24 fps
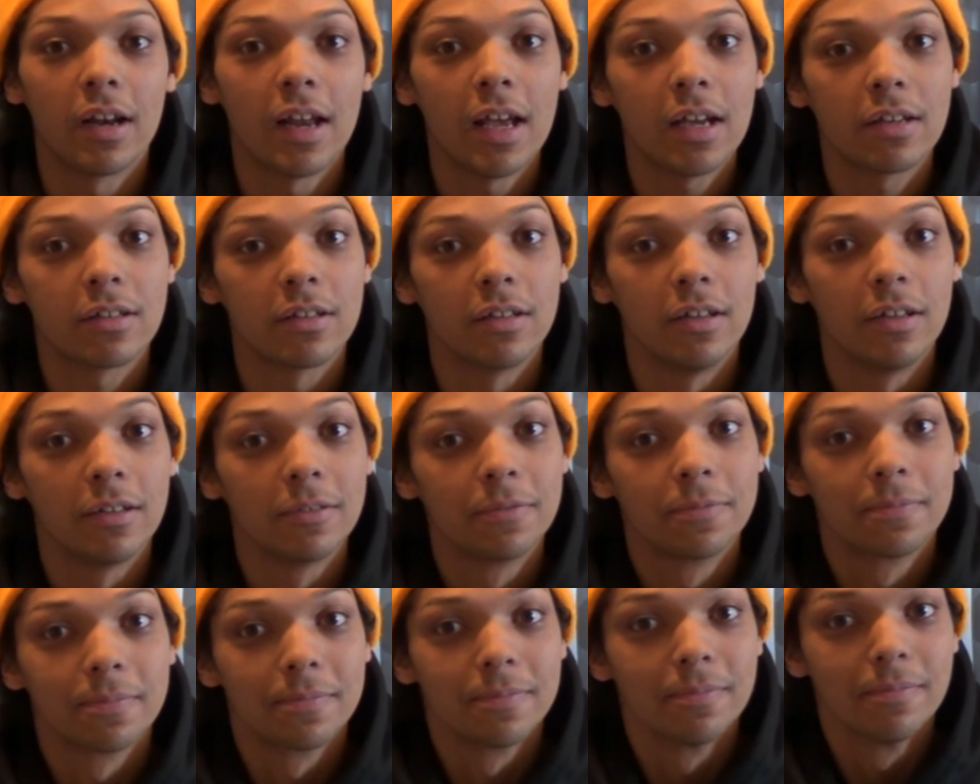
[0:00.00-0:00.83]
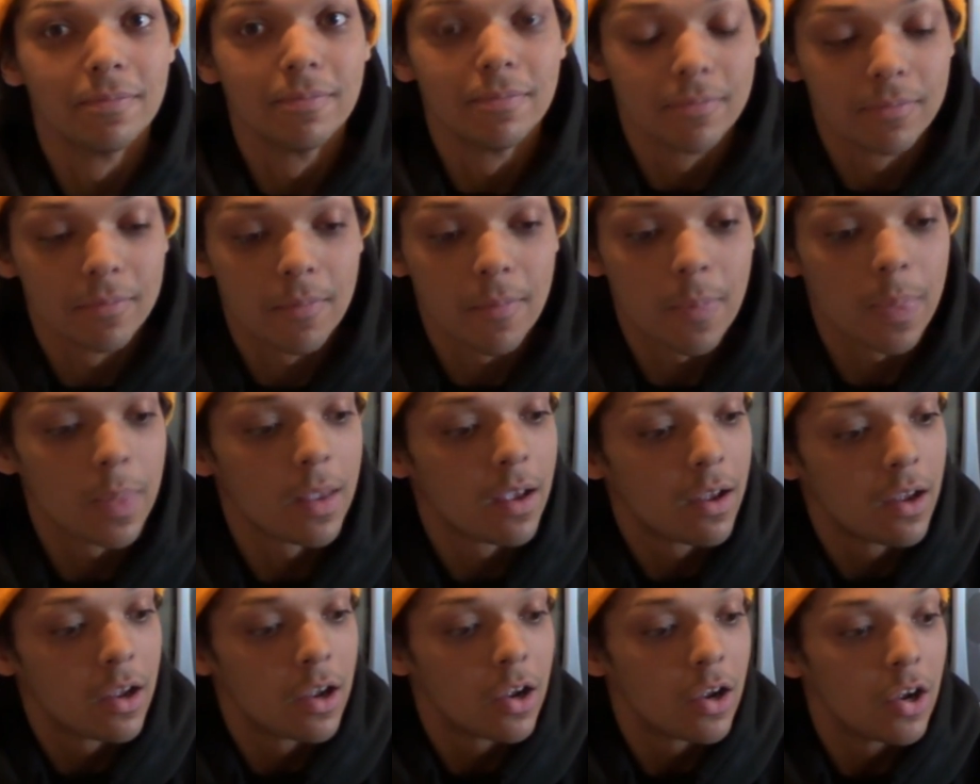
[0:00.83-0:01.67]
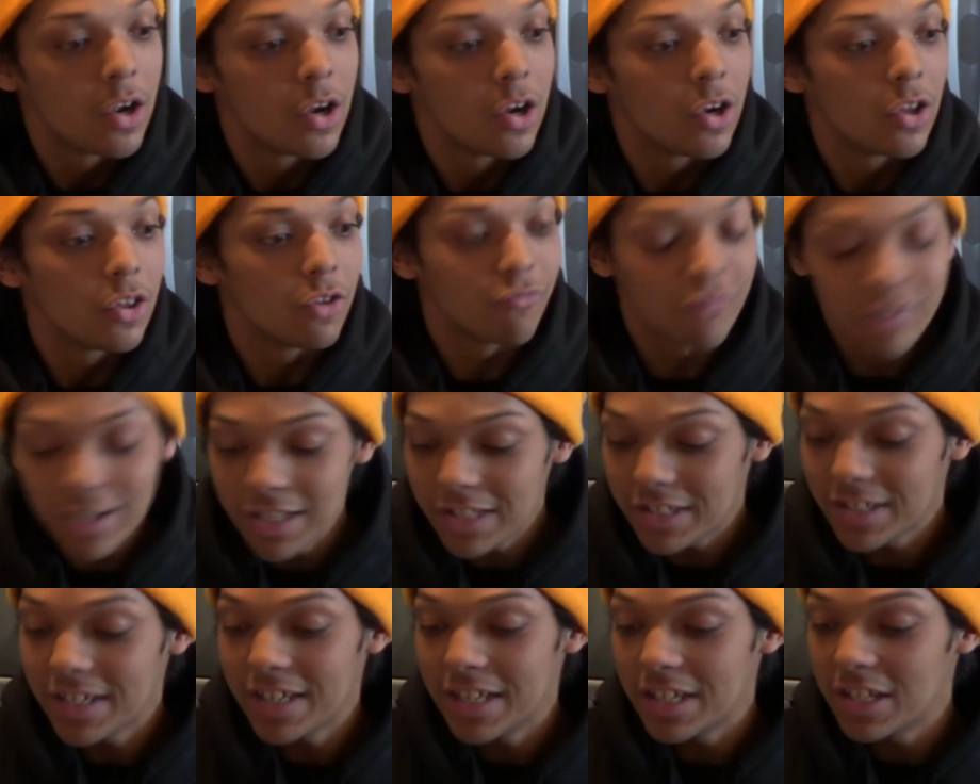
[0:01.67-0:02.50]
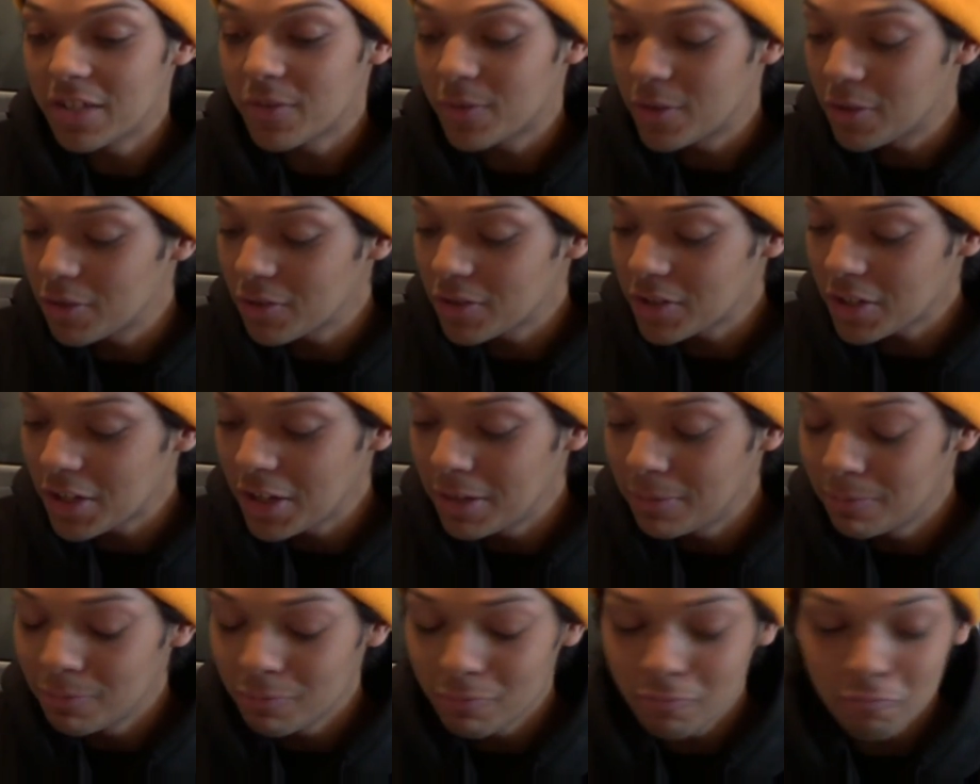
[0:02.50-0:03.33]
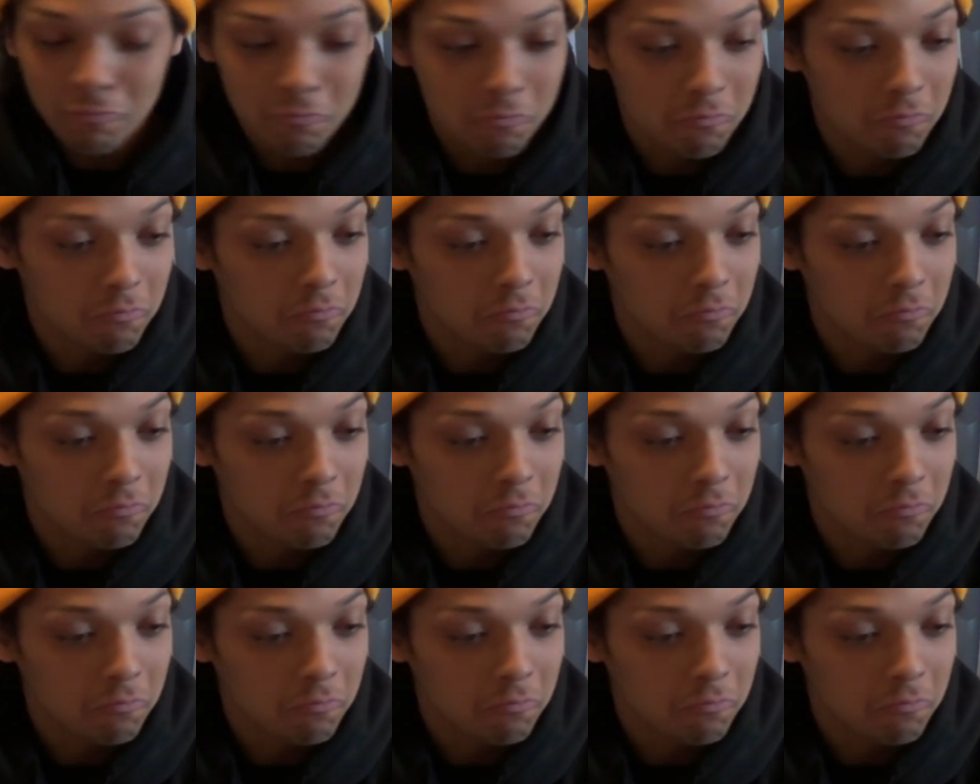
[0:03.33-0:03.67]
collector. The reason is because I've